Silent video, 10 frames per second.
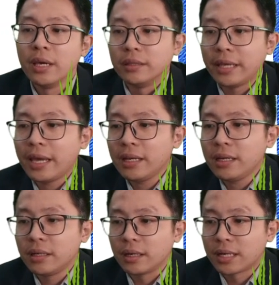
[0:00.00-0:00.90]

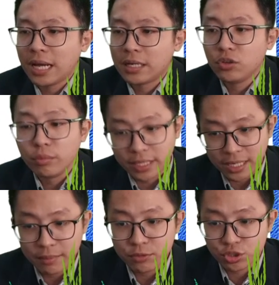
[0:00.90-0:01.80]
Then the current will
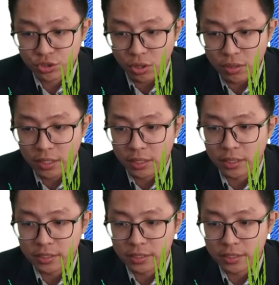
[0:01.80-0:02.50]
become stronger,